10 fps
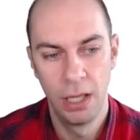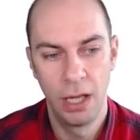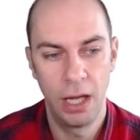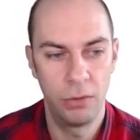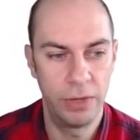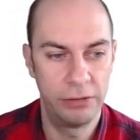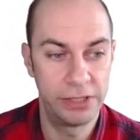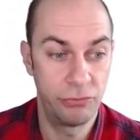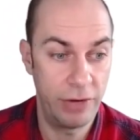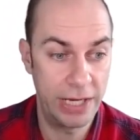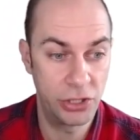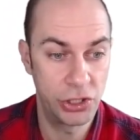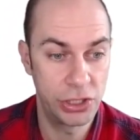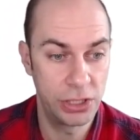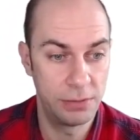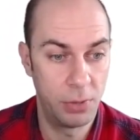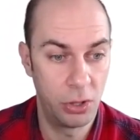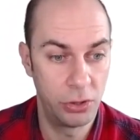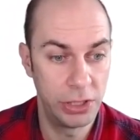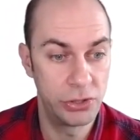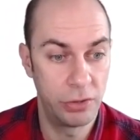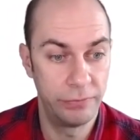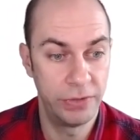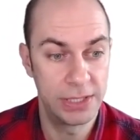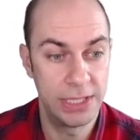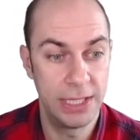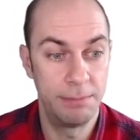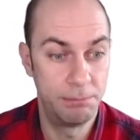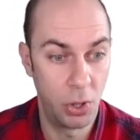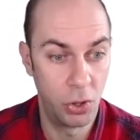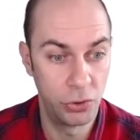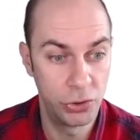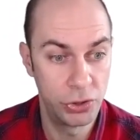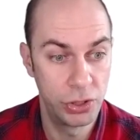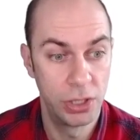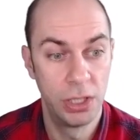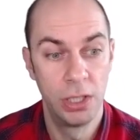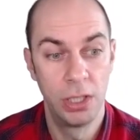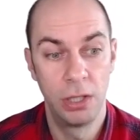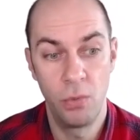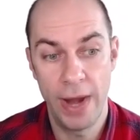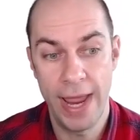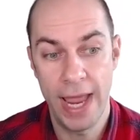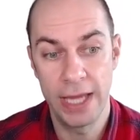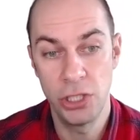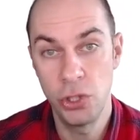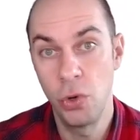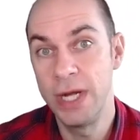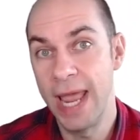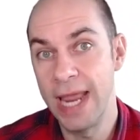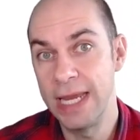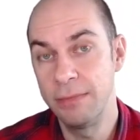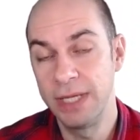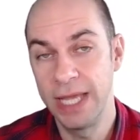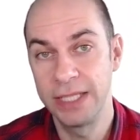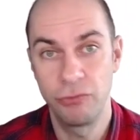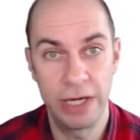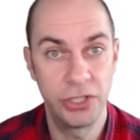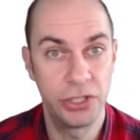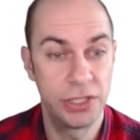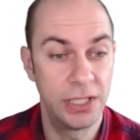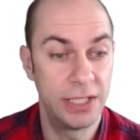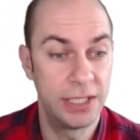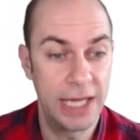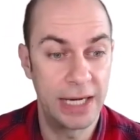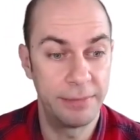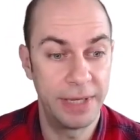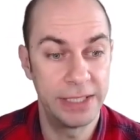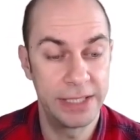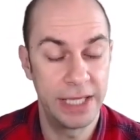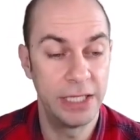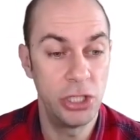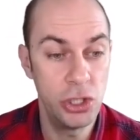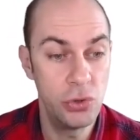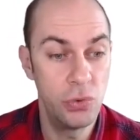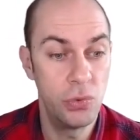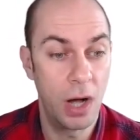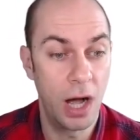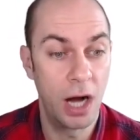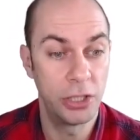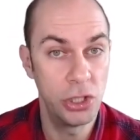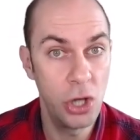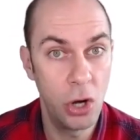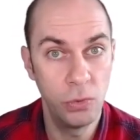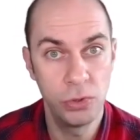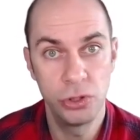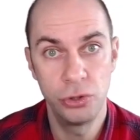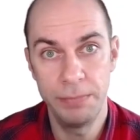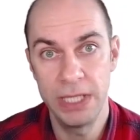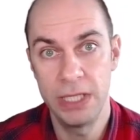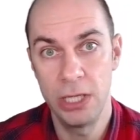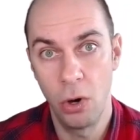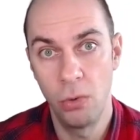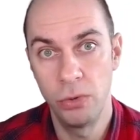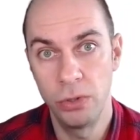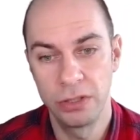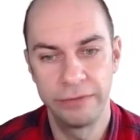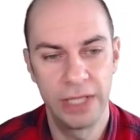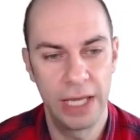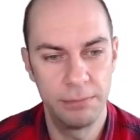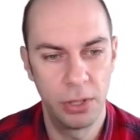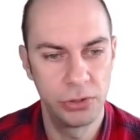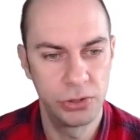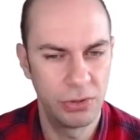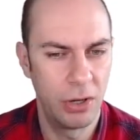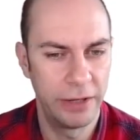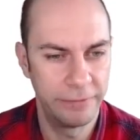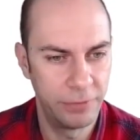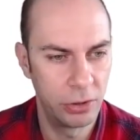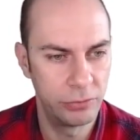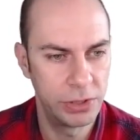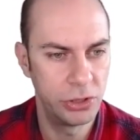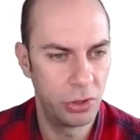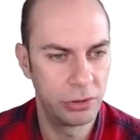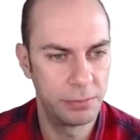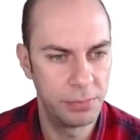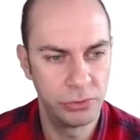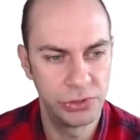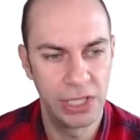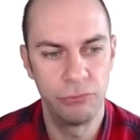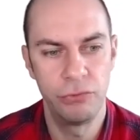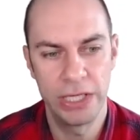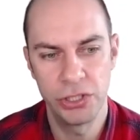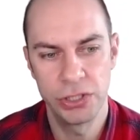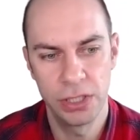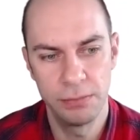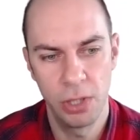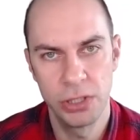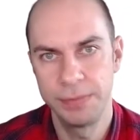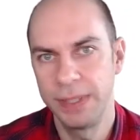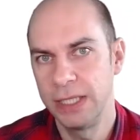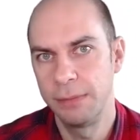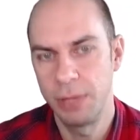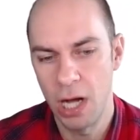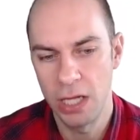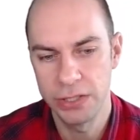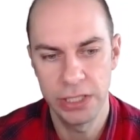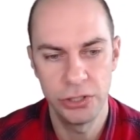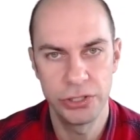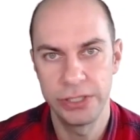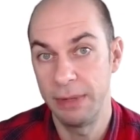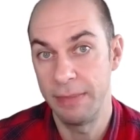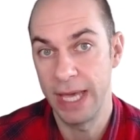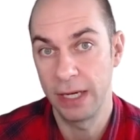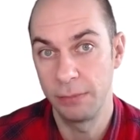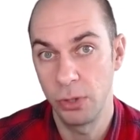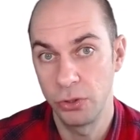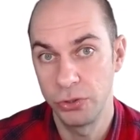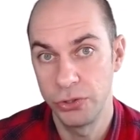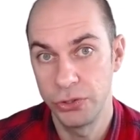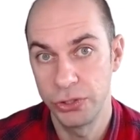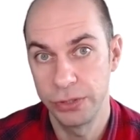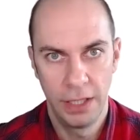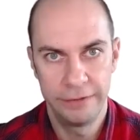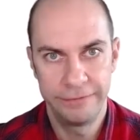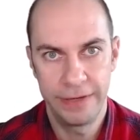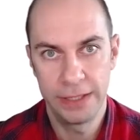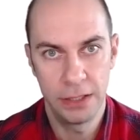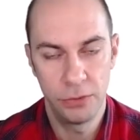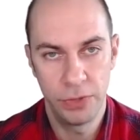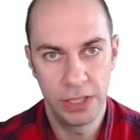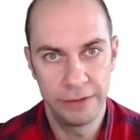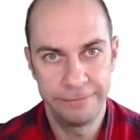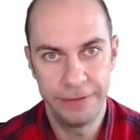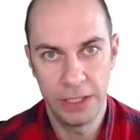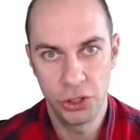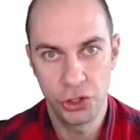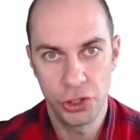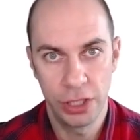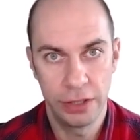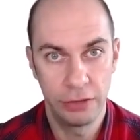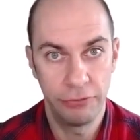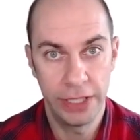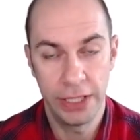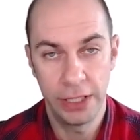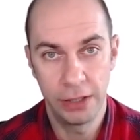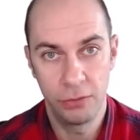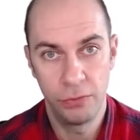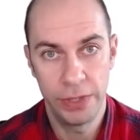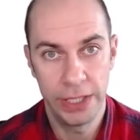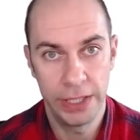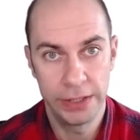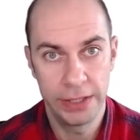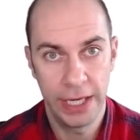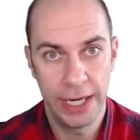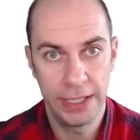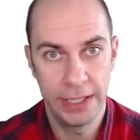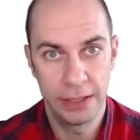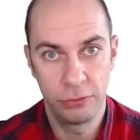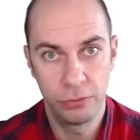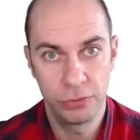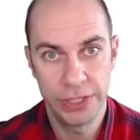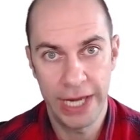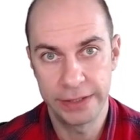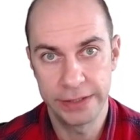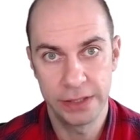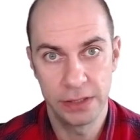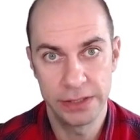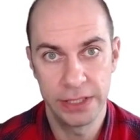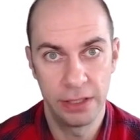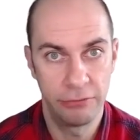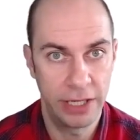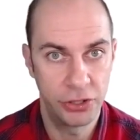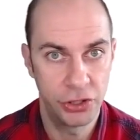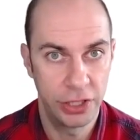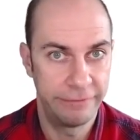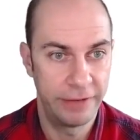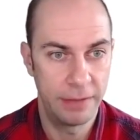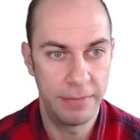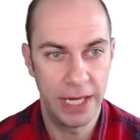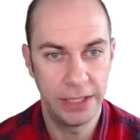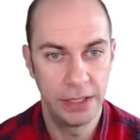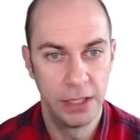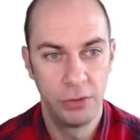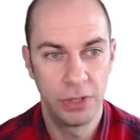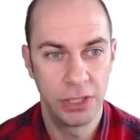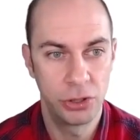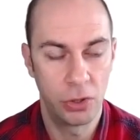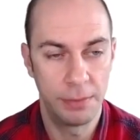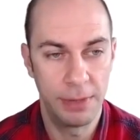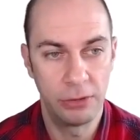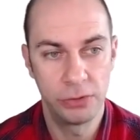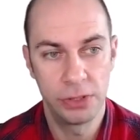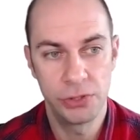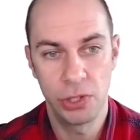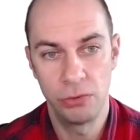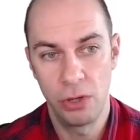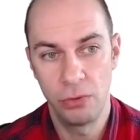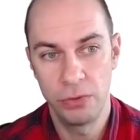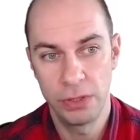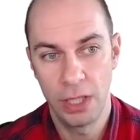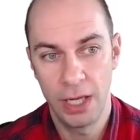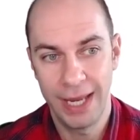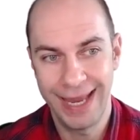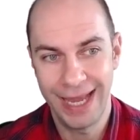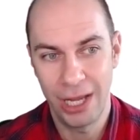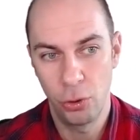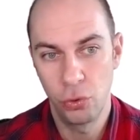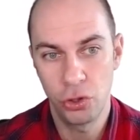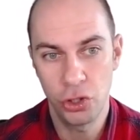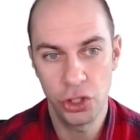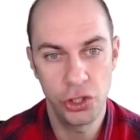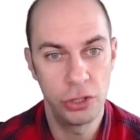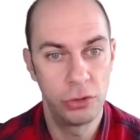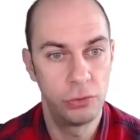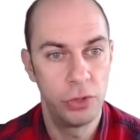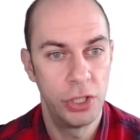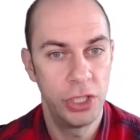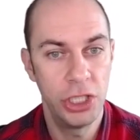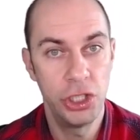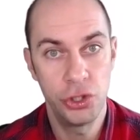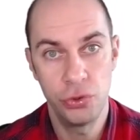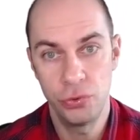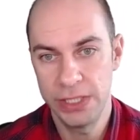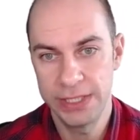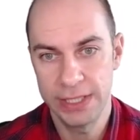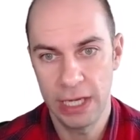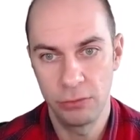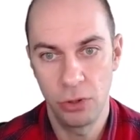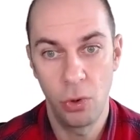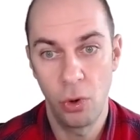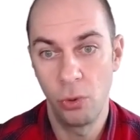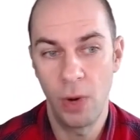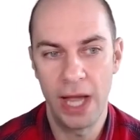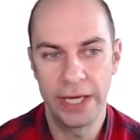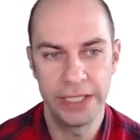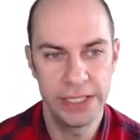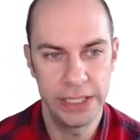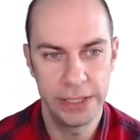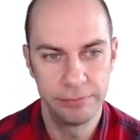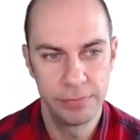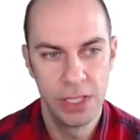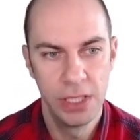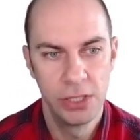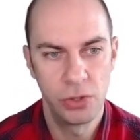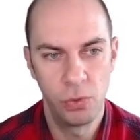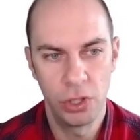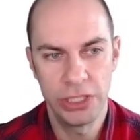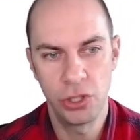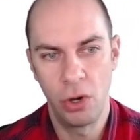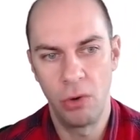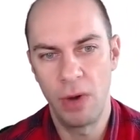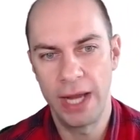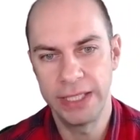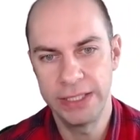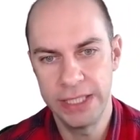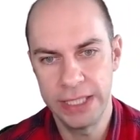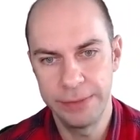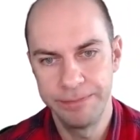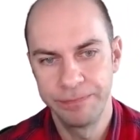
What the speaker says: Whereas a registered bond is obviously a bond where your name gets registered in a database and you are known to be the owner of that bond. So going forward, Euro bonds are registered bonds, but in the past they used to be bearer bonds. And finally, we're going to finish the reading with a little tax consideration, if I may. We're going to talk about so-known original issue discount, or OID. So what is OID?